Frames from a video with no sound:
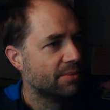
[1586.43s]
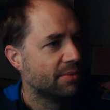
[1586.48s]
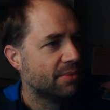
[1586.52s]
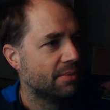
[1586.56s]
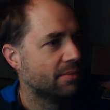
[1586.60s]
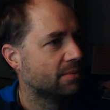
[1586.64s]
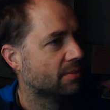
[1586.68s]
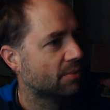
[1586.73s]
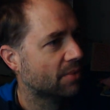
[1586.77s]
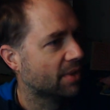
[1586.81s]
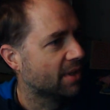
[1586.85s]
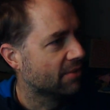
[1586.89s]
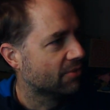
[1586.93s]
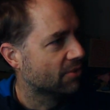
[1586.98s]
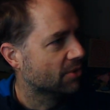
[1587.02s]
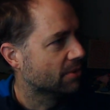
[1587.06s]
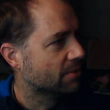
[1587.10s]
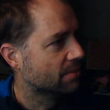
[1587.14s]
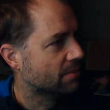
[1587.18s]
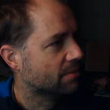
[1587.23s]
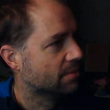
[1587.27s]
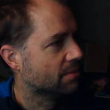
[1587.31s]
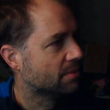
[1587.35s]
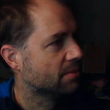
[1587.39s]
whatever.
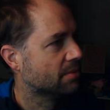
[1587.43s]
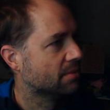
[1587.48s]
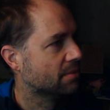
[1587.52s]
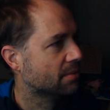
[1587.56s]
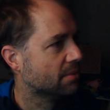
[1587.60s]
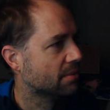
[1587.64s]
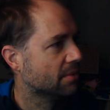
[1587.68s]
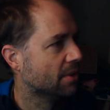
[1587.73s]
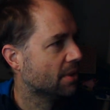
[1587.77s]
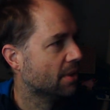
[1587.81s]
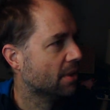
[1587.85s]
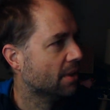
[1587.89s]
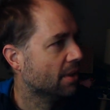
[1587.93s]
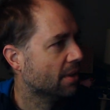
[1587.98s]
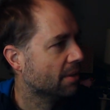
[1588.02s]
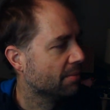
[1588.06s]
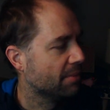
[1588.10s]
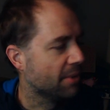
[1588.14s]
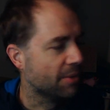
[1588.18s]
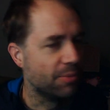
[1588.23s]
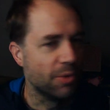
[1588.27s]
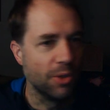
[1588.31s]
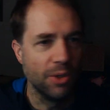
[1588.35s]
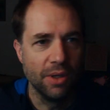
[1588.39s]

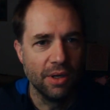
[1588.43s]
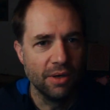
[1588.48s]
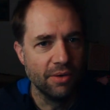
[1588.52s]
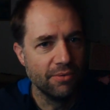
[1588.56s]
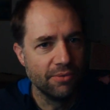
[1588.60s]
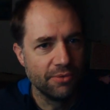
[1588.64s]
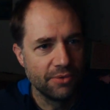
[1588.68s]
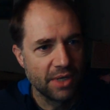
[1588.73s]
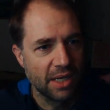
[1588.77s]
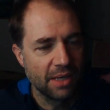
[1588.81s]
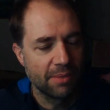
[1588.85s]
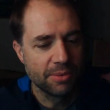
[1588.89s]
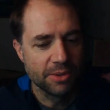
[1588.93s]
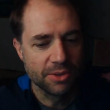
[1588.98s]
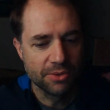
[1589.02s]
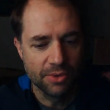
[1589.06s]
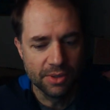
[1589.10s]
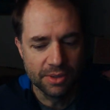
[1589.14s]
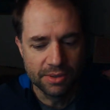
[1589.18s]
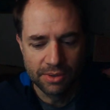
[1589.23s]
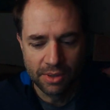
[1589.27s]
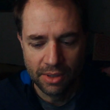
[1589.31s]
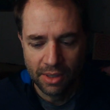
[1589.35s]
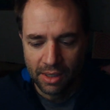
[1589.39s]
People love
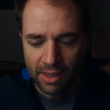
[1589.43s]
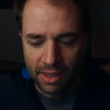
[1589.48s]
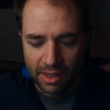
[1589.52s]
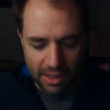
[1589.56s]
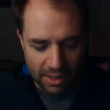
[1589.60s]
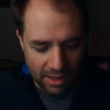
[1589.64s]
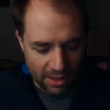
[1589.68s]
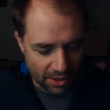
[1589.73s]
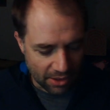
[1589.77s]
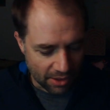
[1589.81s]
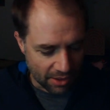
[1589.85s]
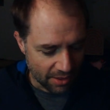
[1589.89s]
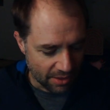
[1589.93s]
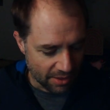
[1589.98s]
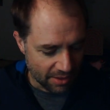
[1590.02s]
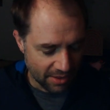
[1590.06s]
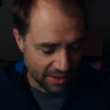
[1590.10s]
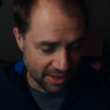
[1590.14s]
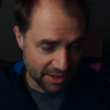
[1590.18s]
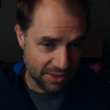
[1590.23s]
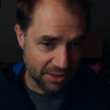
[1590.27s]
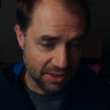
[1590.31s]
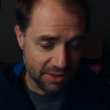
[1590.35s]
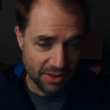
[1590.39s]
tapestries. Here,
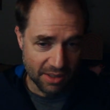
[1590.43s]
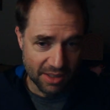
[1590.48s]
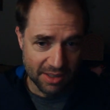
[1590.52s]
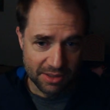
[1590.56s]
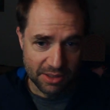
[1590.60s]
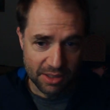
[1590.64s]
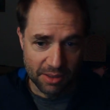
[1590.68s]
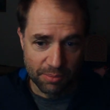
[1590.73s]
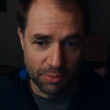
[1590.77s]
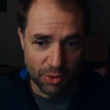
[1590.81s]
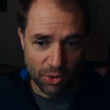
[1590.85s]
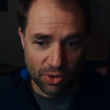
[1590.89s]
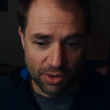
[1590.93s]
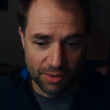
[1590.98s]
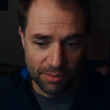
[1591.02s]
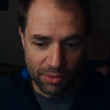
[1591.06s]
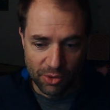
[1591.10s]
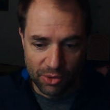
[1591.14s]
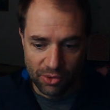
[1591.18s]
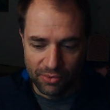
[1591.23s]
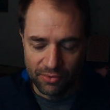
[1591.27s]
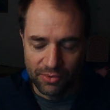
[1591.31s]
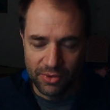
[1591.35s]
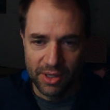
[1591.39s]
it's a bold
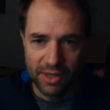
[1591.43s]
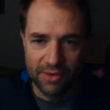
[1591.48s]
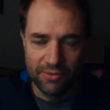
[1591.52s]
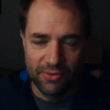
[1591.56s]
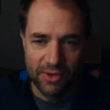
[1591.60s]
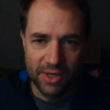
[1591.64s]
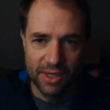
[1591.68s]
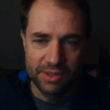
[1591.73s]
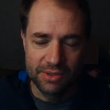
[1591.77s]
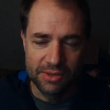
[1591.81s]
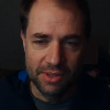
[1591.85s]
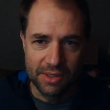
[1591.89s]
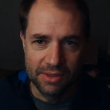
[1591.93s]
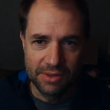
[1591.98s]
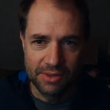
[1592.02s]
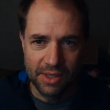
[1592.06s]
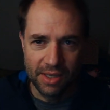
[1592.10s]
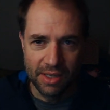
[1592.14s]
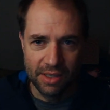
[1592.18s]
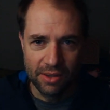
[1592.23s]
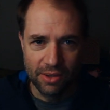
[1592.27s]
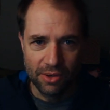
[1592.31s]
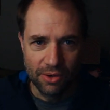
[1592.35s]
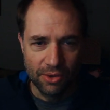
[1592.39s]
move. They finished this thing
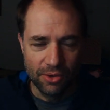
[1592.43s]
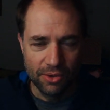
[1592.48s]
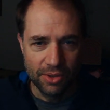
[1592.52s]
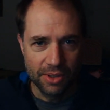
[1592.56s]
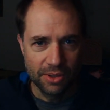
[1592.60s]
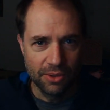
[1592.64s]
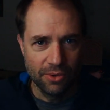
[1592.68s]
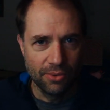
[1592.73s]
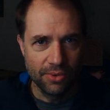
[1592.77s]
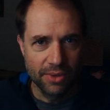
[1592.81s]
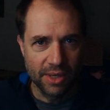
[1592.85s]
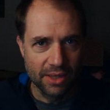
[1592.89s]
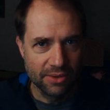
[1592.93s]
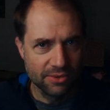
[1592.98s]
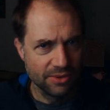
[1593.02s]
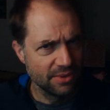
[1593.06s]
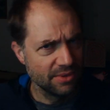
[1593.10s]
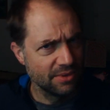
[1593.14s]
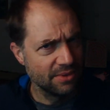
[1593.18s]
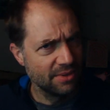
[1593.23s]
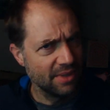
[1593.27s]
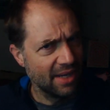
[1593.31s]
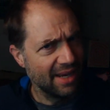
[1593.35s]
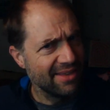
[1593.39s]
in the early
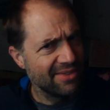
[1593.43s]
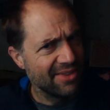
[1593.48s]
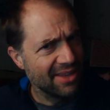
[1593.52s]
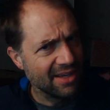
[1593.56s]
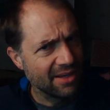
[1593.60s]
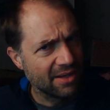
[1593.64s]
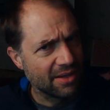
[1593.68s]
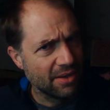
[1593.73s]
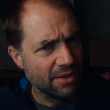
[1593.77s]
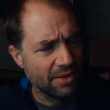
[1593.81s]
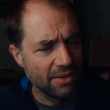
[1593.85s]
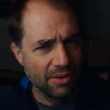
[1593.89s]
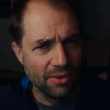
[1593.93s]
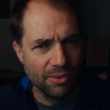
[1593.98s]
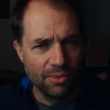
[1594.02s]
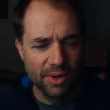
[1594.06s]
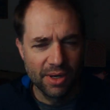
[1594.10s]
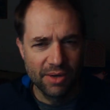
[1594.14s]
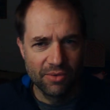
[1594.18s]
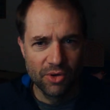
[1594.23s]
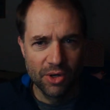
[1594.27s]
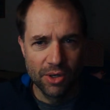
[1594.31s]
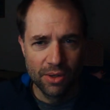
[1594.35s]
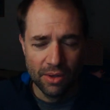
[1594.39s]
2000s, I think, or
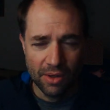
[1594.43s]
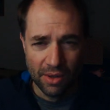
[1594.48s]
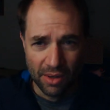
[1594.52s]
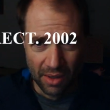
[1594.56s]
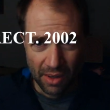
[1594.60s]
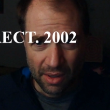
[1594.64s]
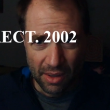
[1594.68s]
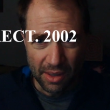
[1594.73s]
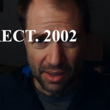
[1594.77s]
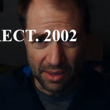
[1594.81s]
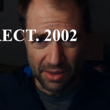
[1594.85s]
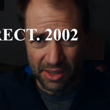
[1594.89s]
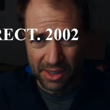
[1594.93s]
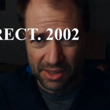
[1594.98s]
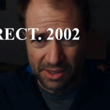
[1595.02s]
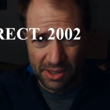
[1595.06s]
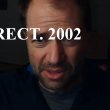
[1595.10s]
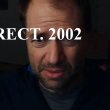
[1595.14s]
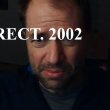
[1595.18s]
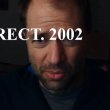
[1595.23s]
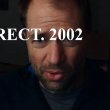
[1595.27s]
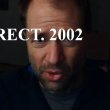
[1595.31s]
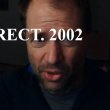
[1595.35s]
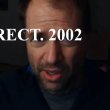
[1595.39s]
whatever, and they
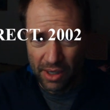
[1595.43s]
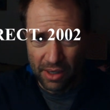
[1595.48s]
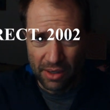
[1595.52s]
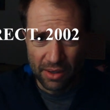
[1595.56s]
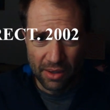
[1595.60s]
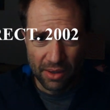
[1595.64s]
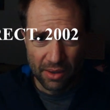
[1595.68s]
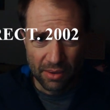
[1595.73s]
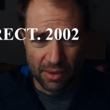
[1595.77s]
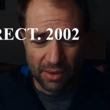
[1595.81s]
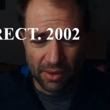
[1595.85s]
just put in